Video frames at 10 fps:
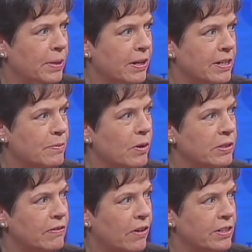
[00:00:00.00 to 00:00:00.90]
because
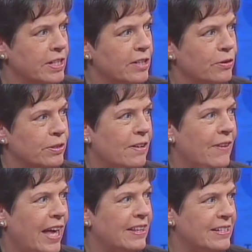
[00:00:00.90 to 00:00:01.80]
most of our teachers have
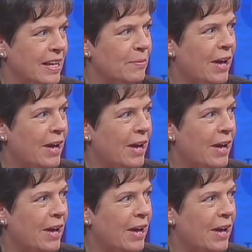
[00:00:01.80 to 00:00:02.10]
had the same